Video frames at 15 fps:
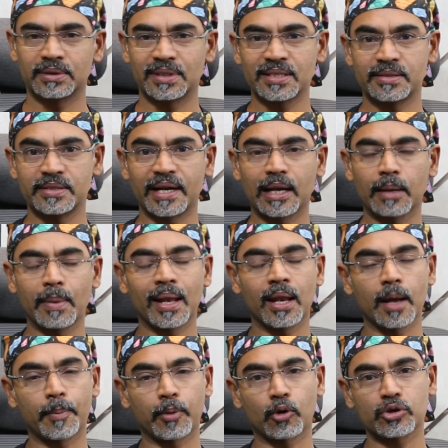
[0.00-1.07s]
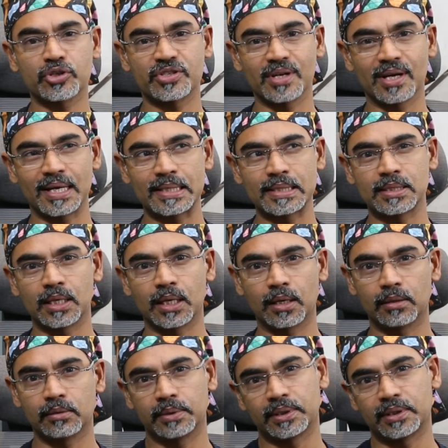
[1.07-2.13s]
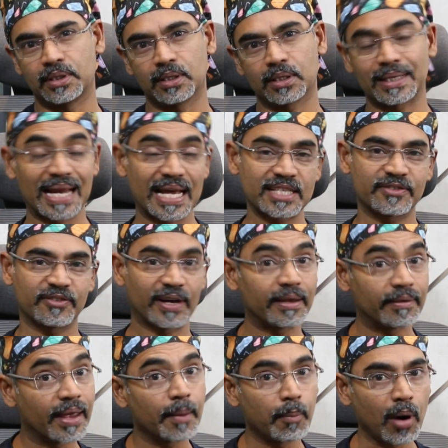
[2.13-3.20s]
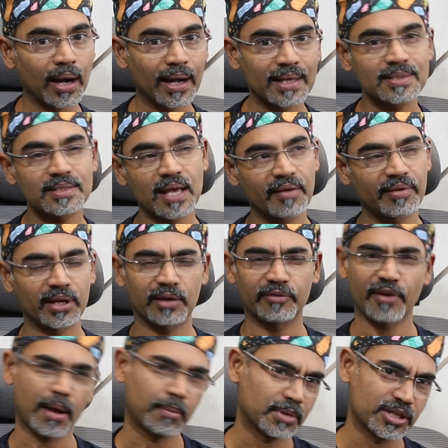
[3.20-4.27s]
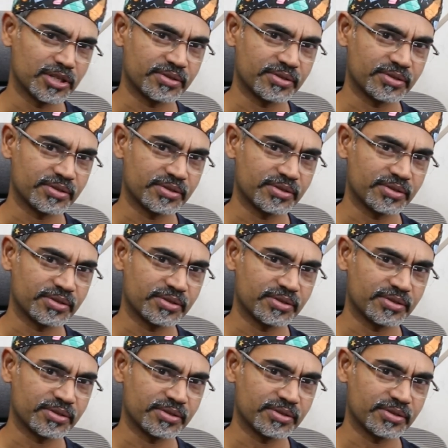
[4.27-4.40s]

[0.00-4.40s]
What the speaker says: This gentleman approached us with class 5A baldness, having a family